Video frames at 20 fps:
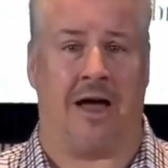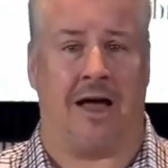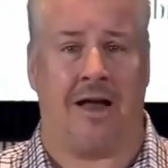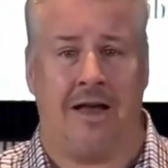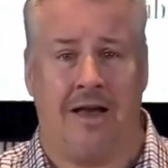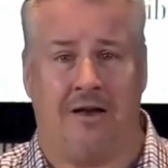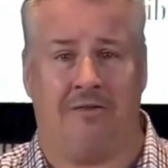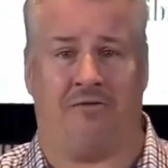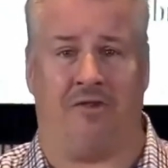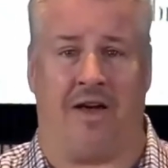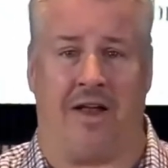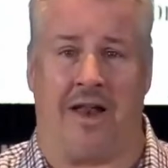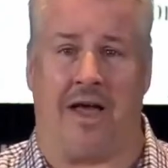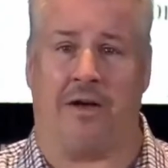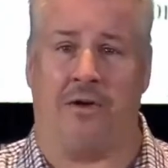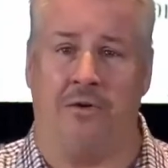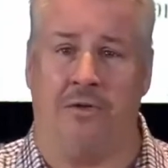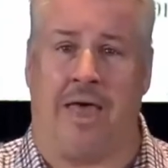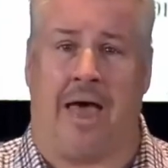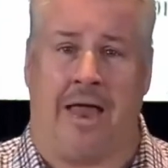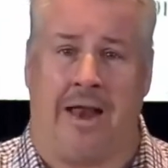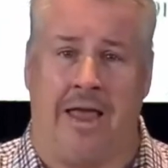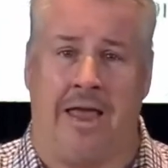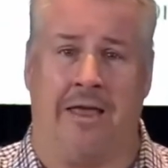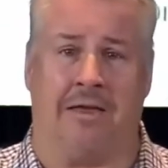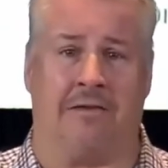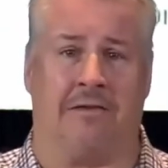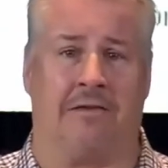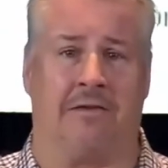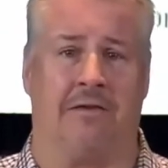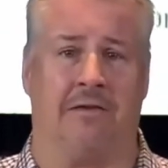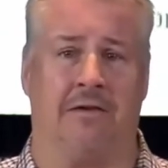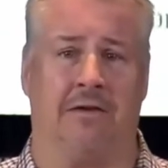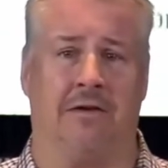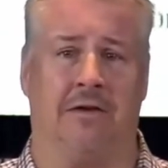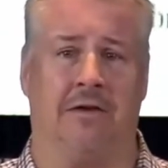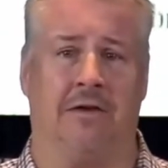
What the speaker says: I need to find out who that is.